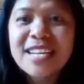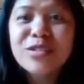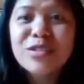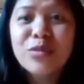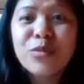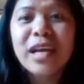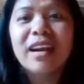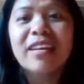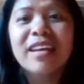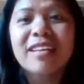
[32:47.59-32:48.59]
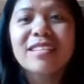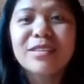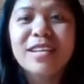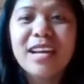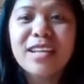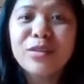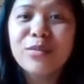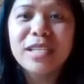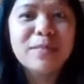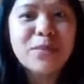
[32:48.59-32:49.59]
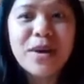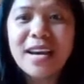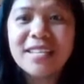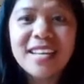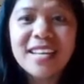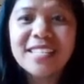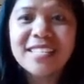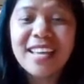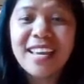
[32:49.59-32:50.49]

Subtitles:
So we are here to guide you with the process